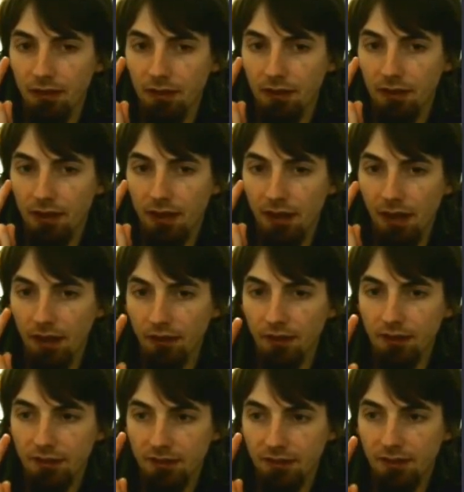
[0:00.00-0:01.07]
in
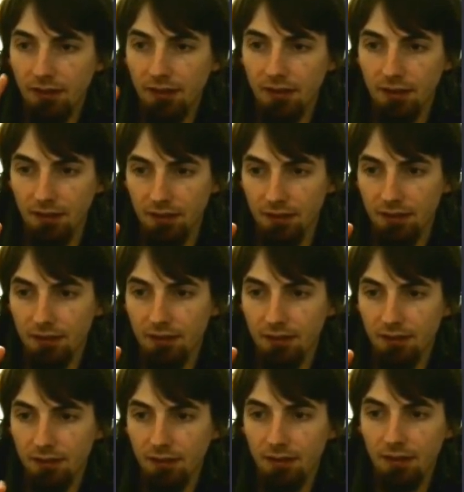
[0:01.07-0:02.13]
LSD,
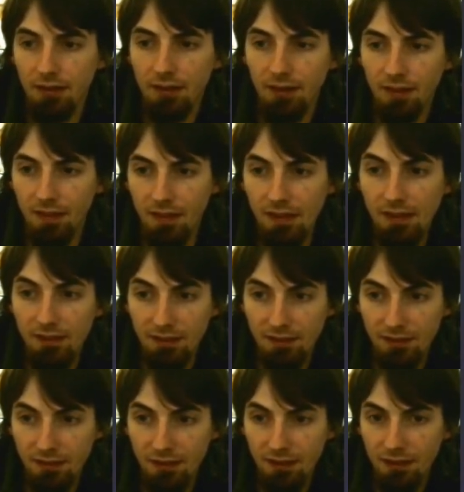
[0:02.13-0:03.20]

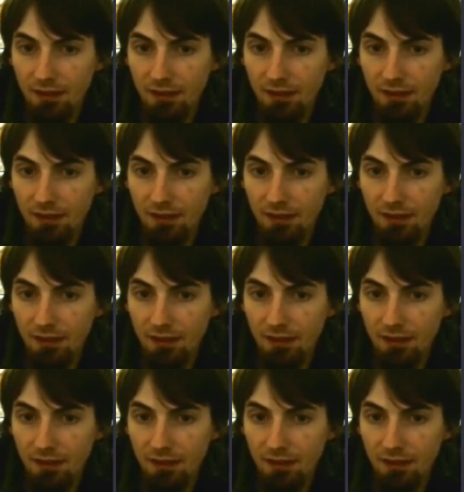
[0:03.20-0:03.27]
this